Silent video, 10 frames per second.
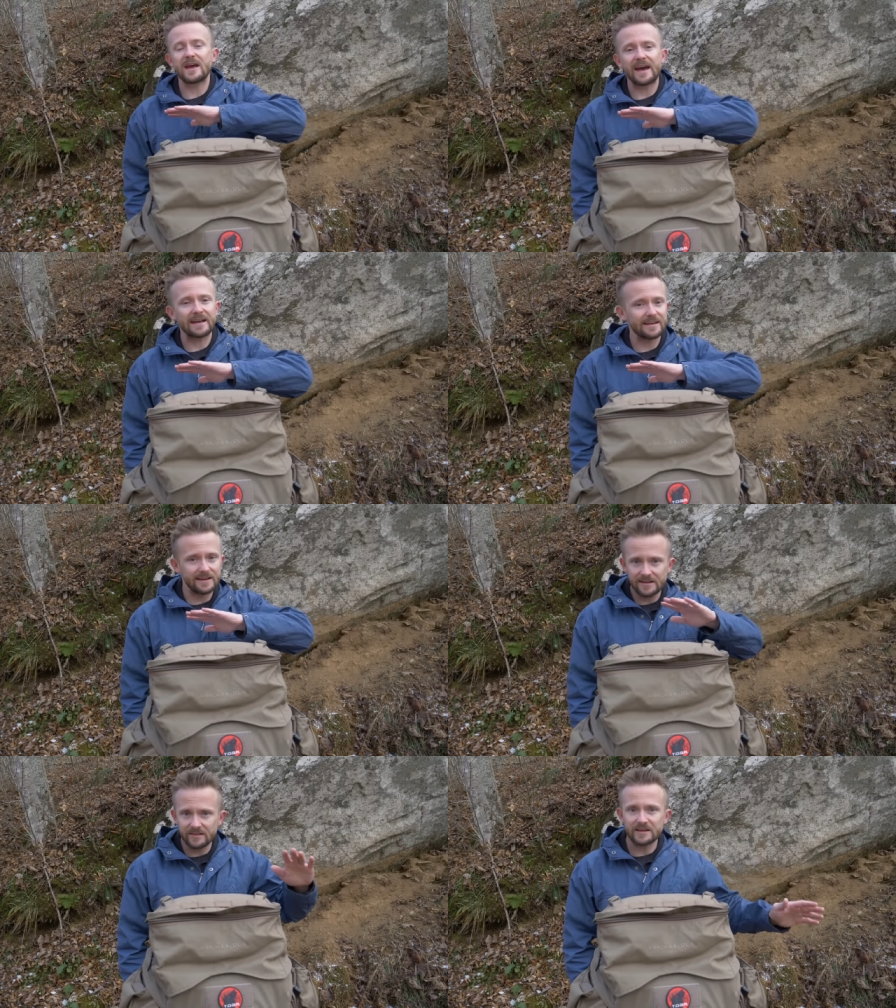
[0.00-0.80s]
you add
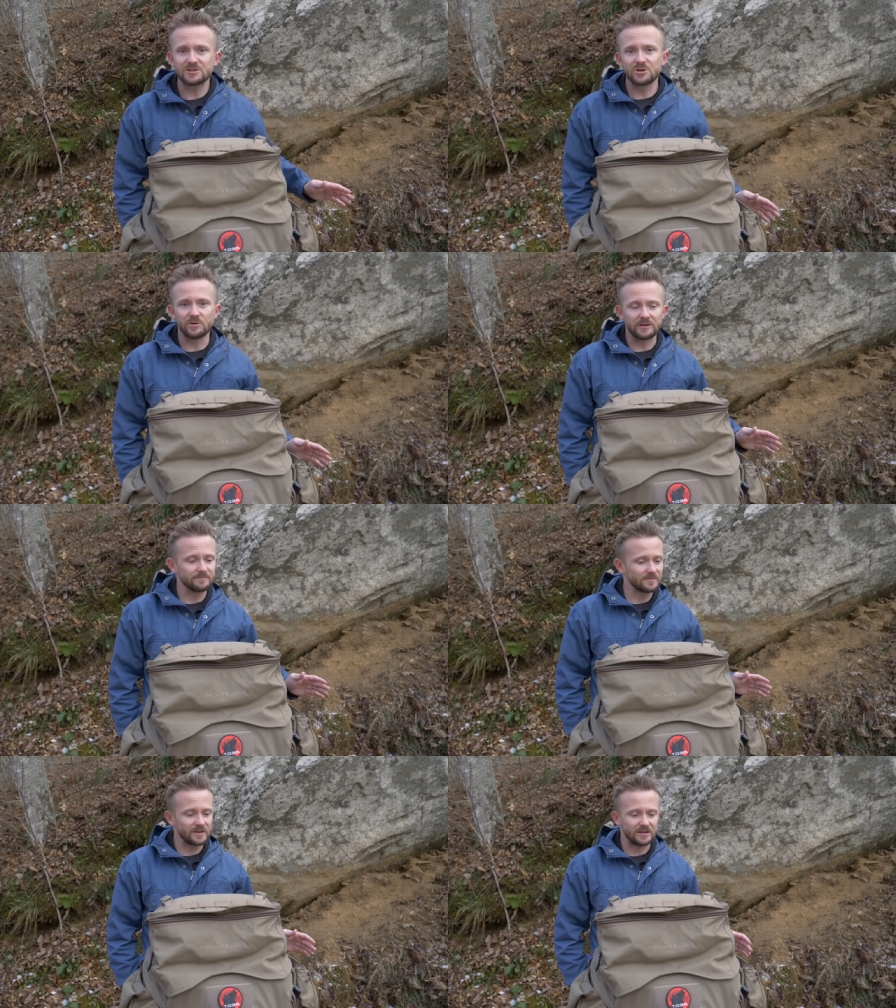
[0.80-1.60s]
anything to it.
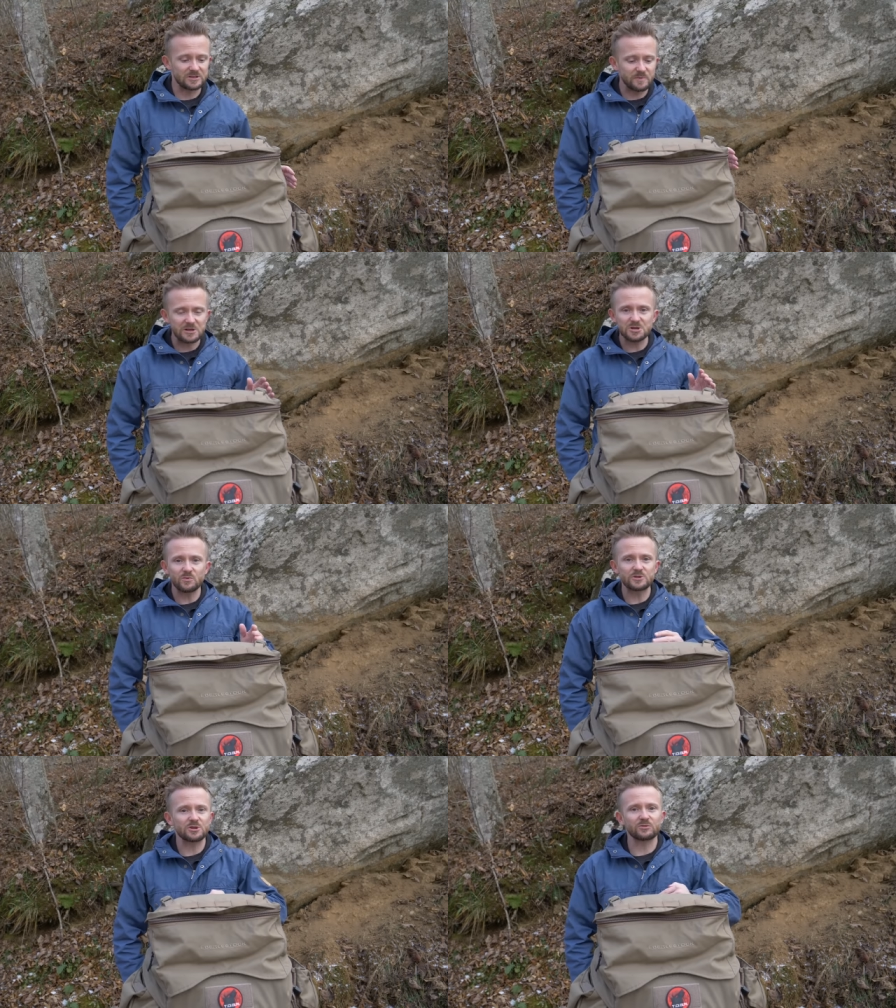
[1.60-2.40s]
And especially
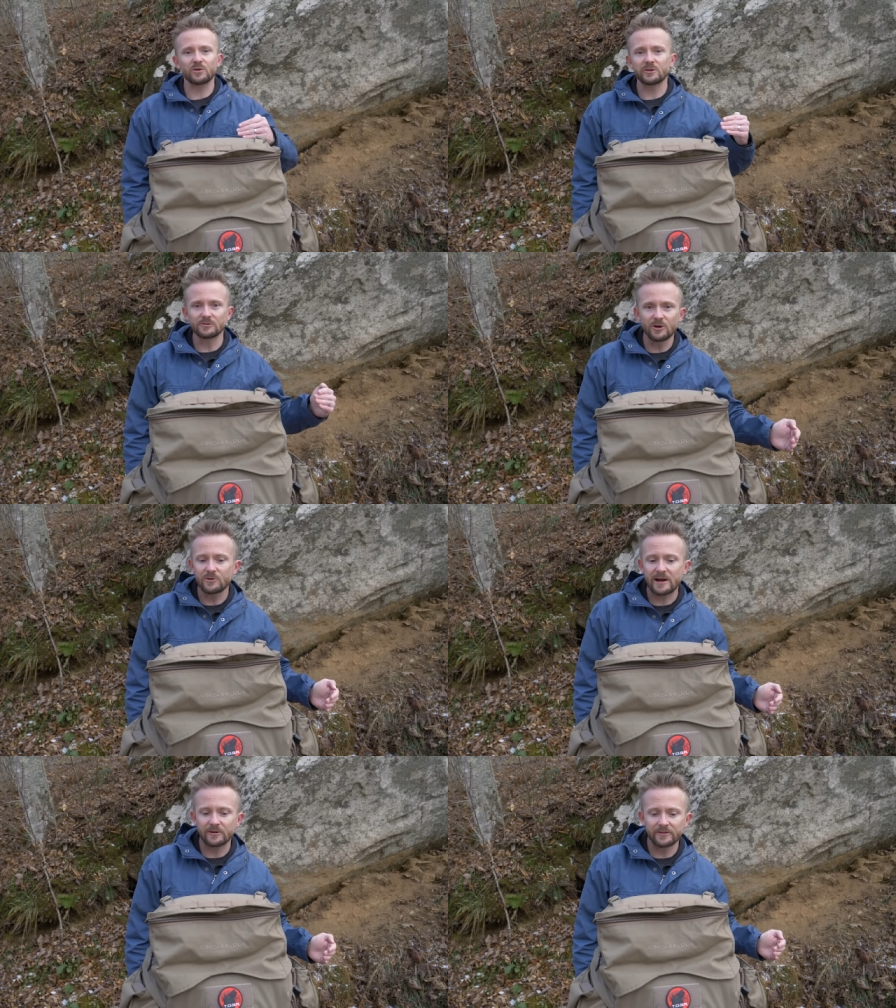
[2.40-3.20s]
once you throw your
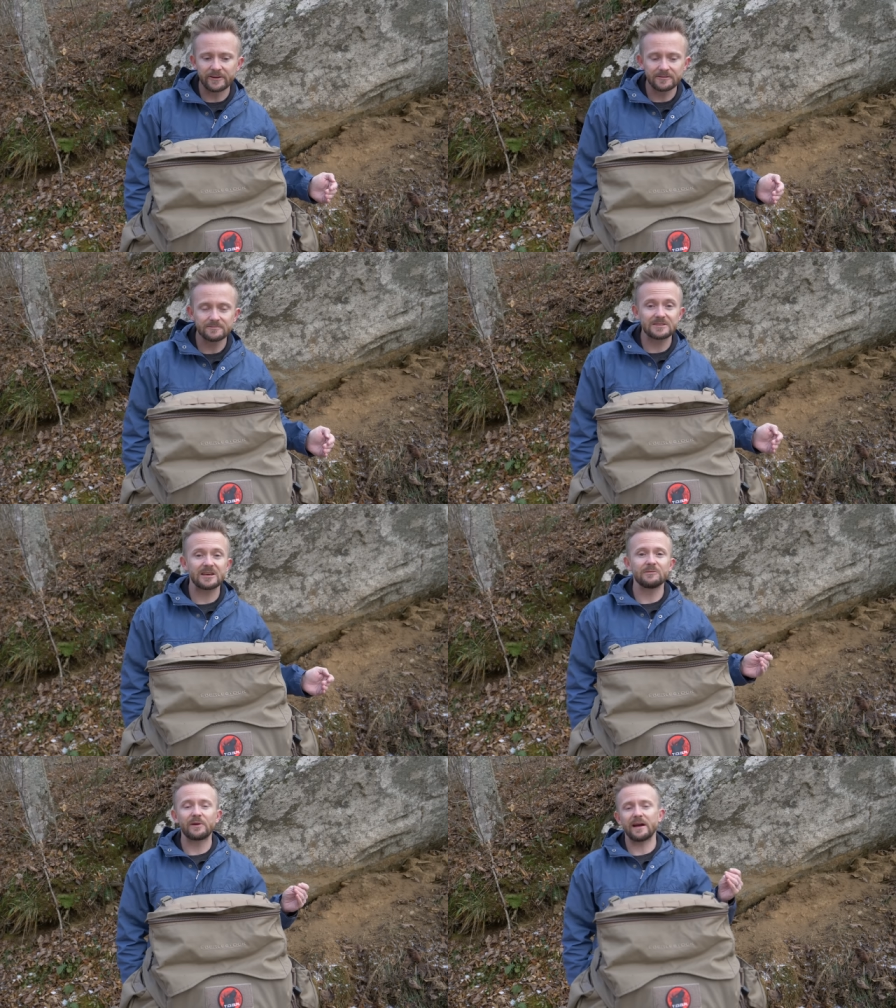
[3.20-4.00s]
load out on there,
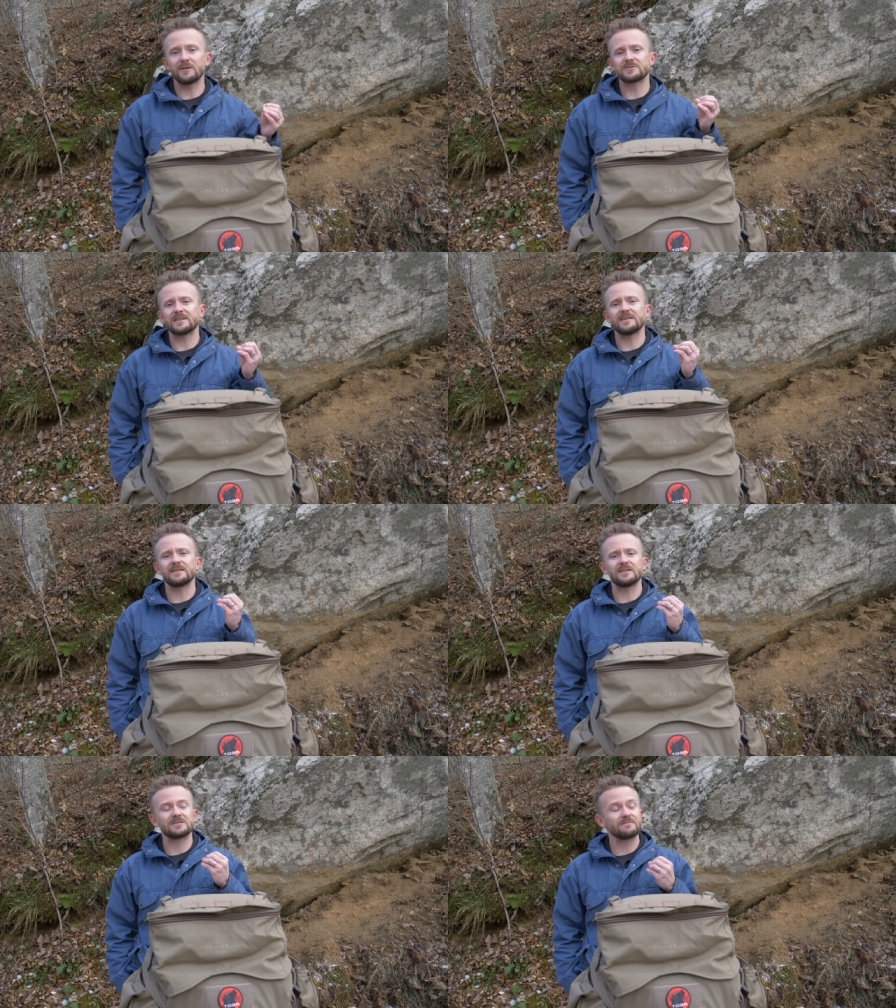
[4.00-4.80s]
10 pounds
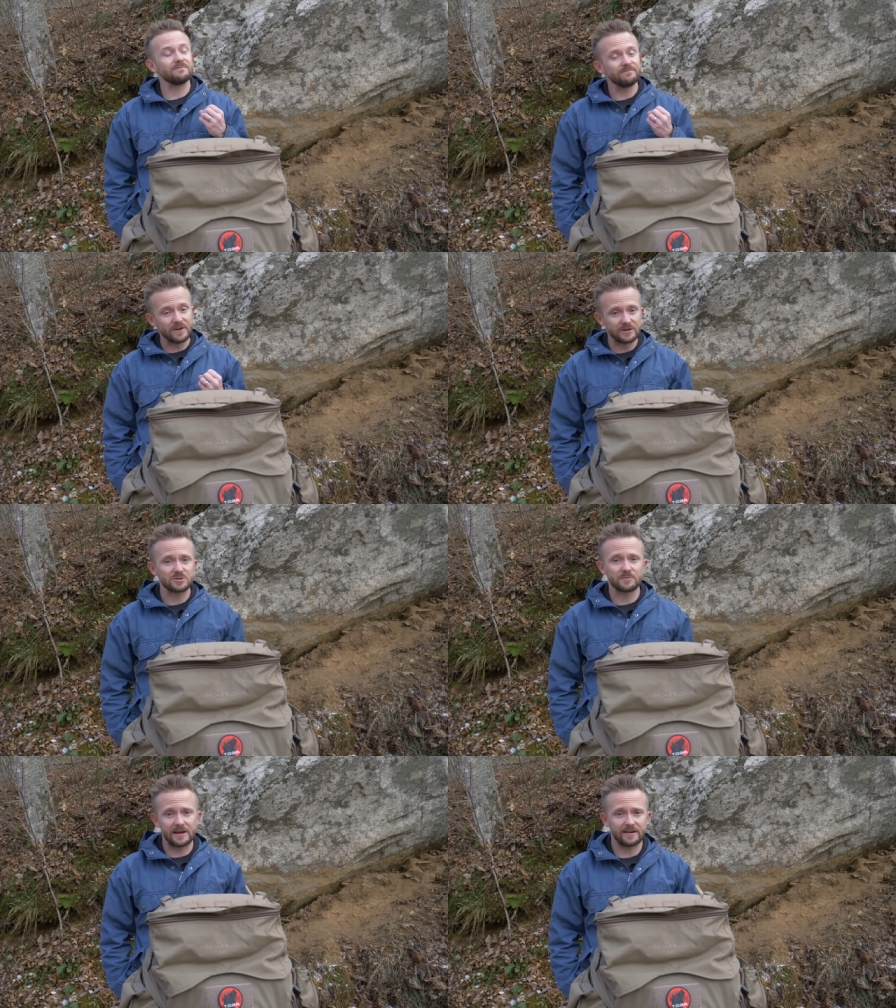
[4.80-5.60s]
is very
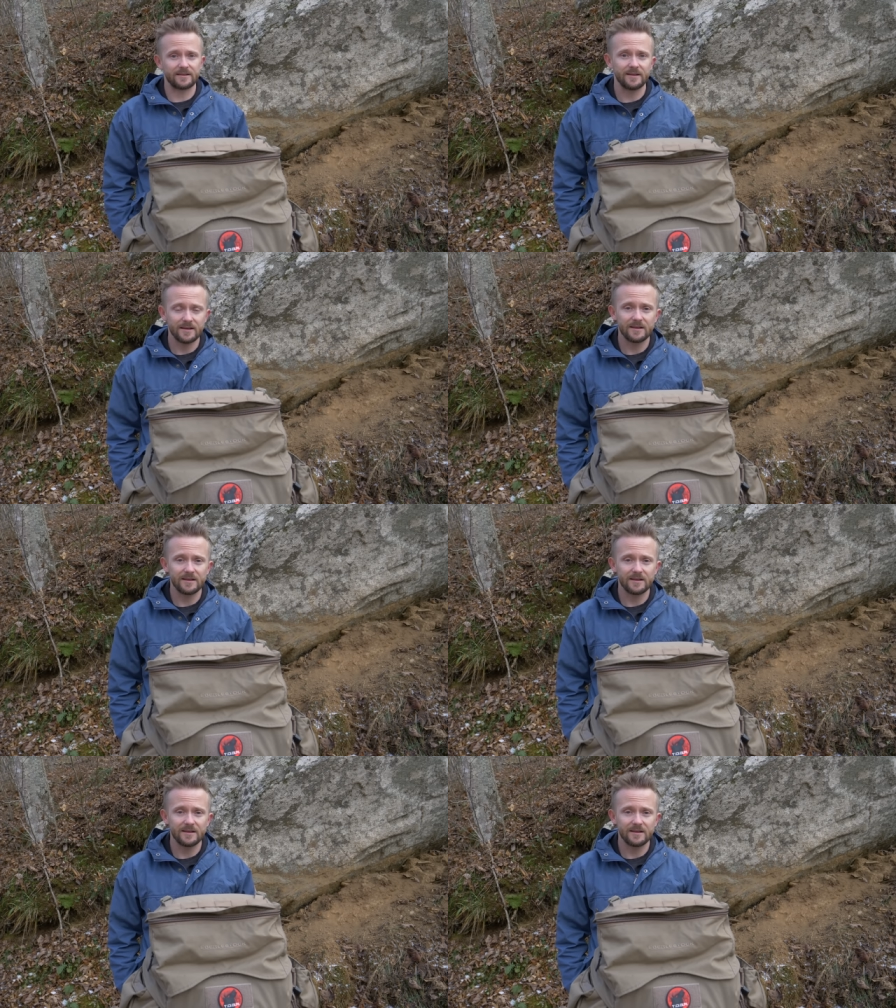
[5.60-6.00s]
dramatic.